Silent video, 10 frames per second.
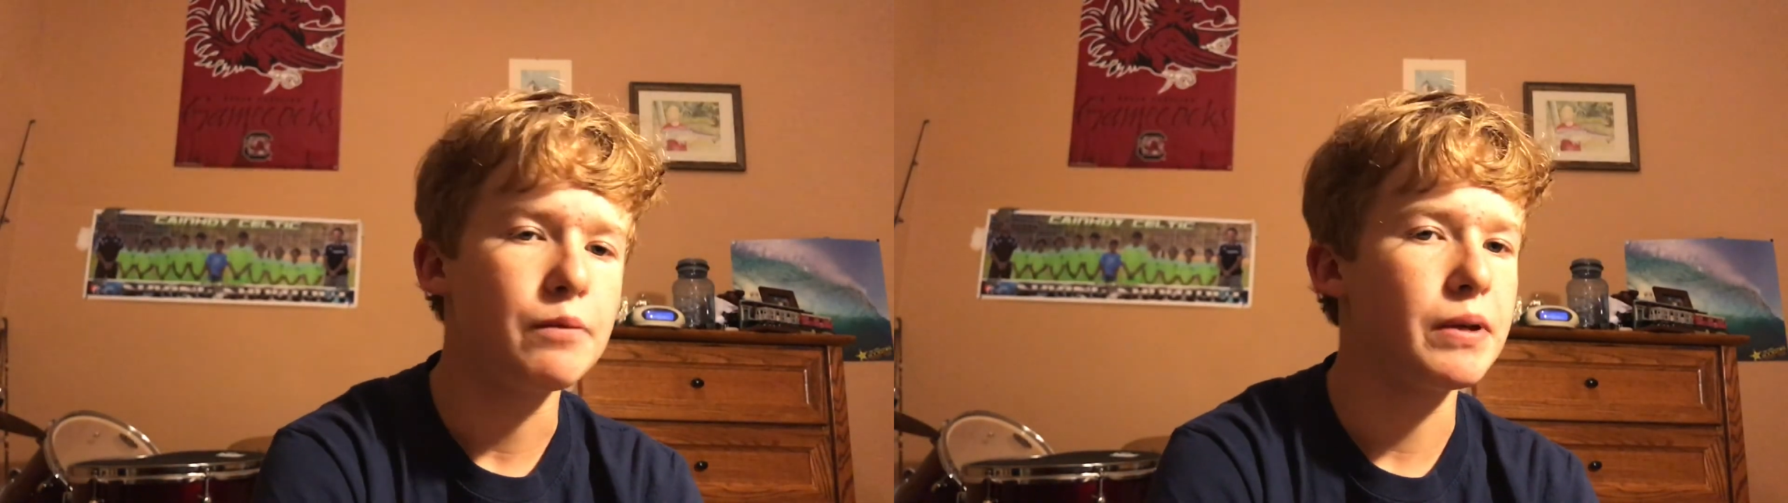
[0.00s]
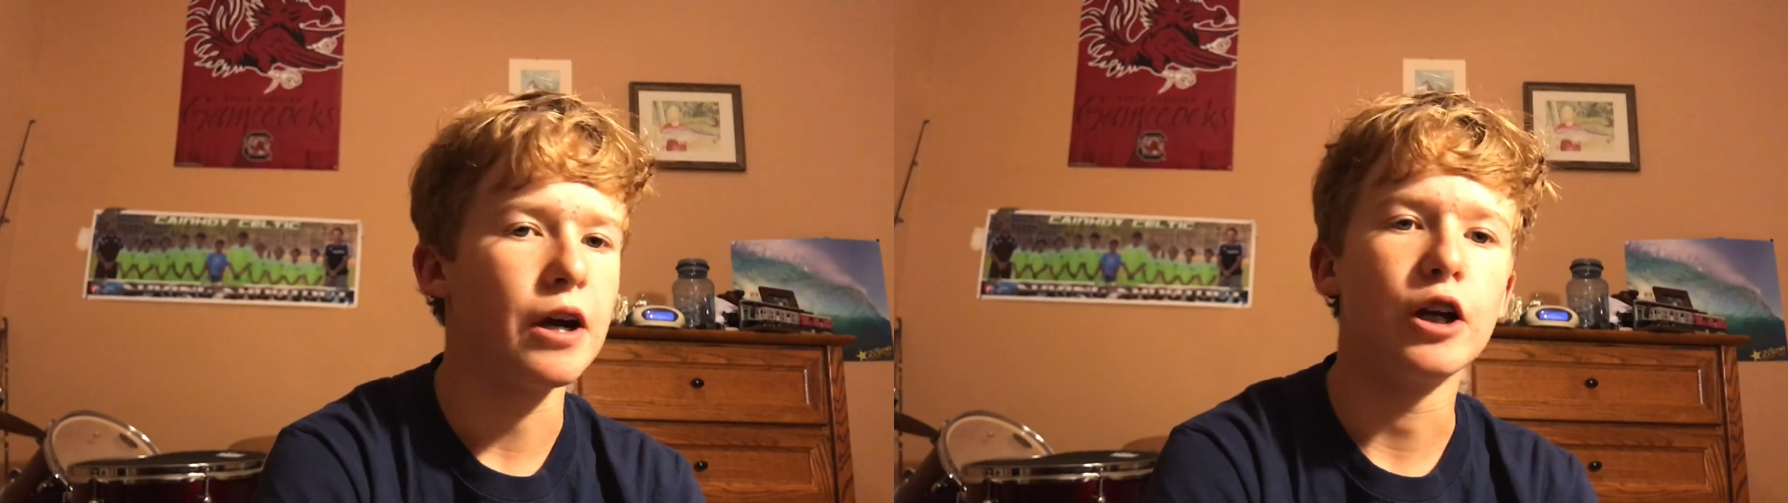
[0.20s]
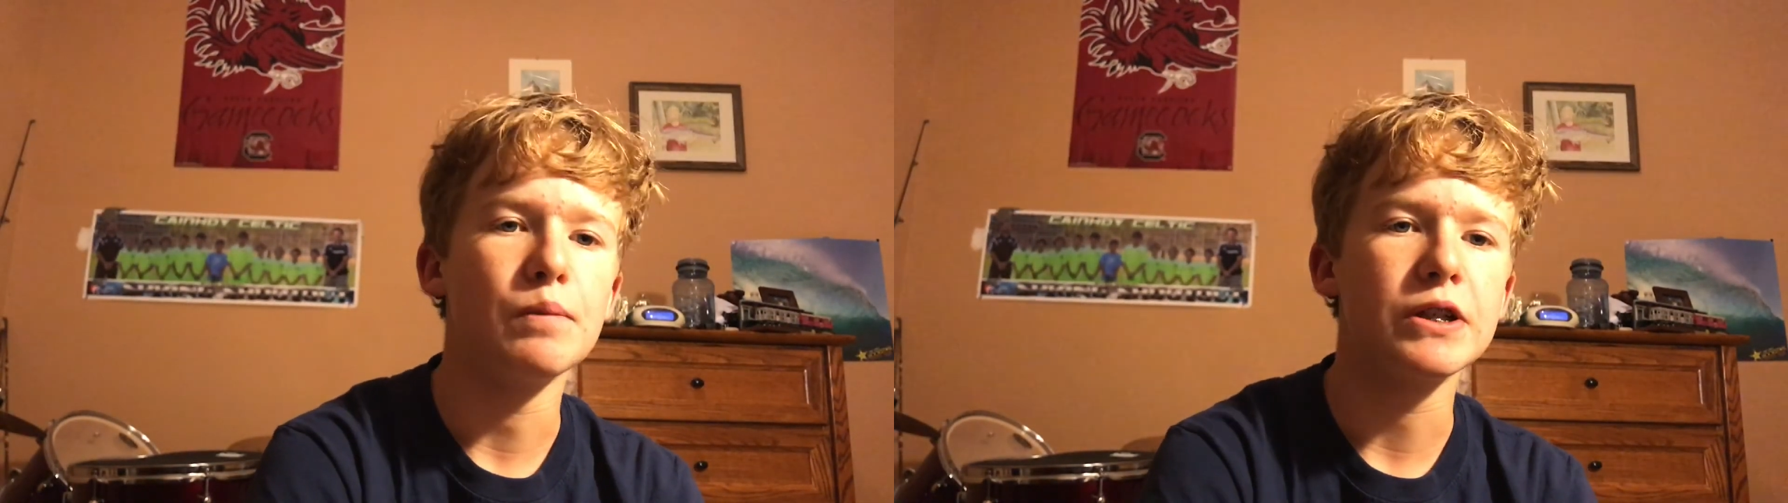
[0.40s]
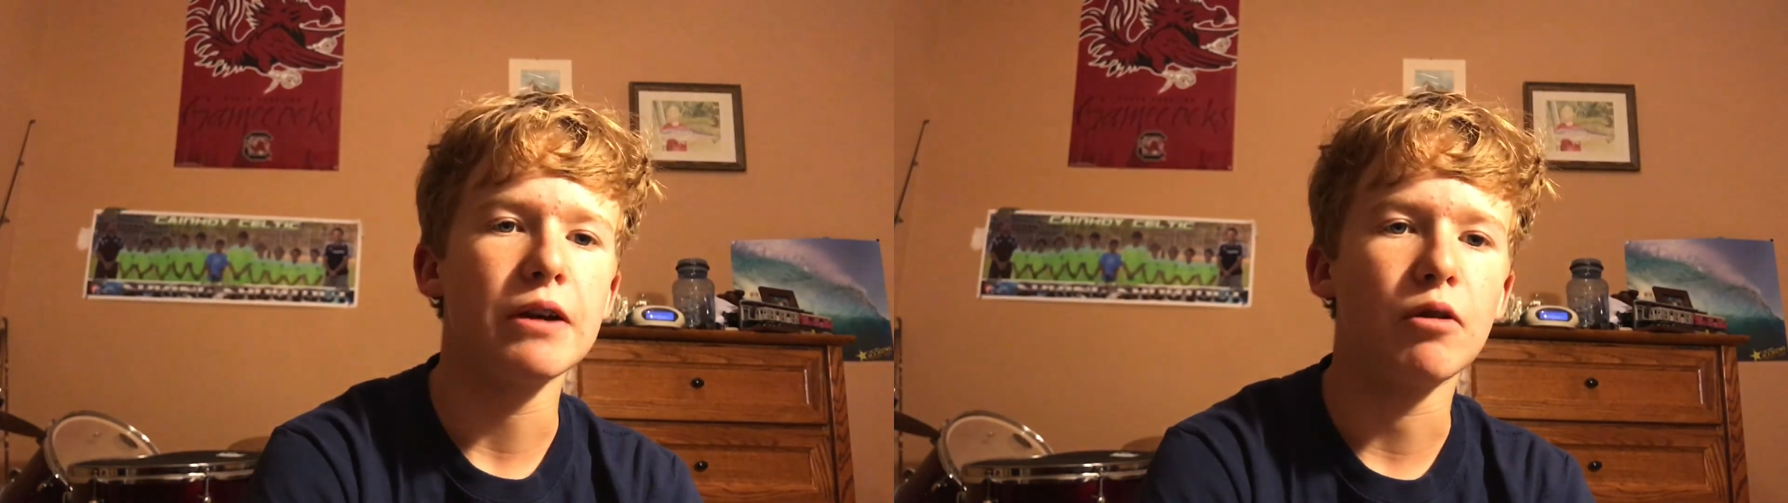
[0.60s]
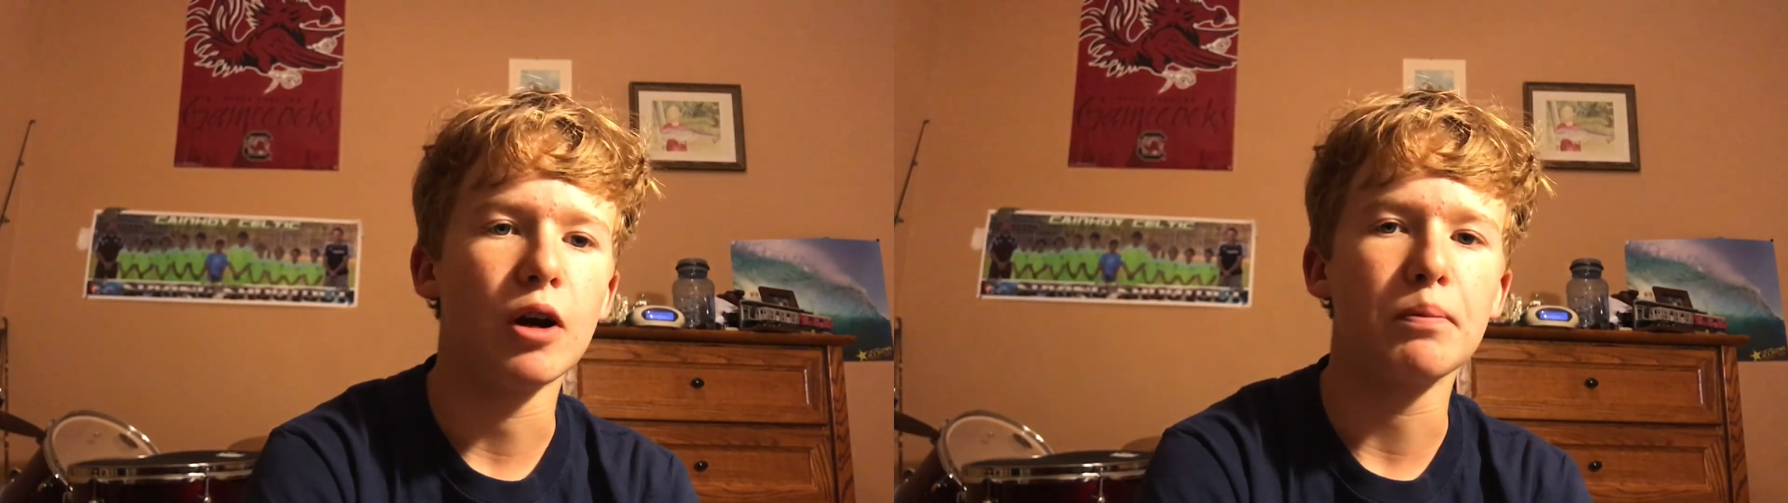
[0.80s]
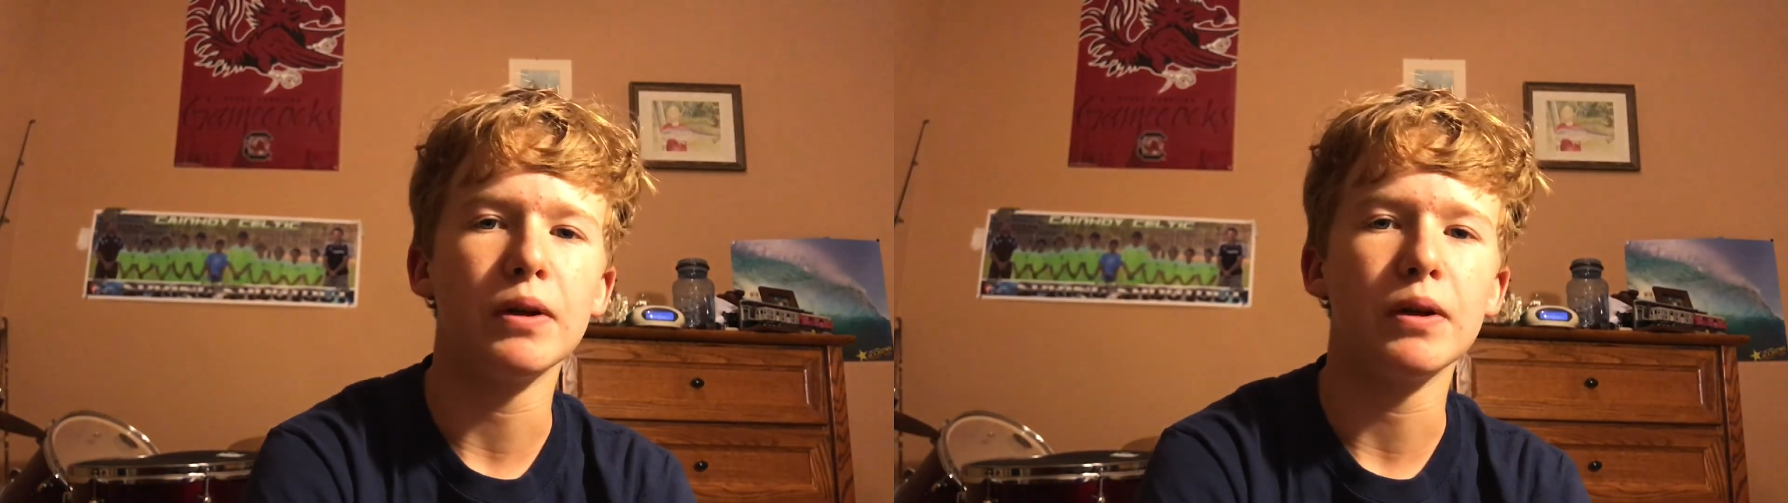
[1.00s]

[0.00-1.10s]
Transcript: could be 100% wrong.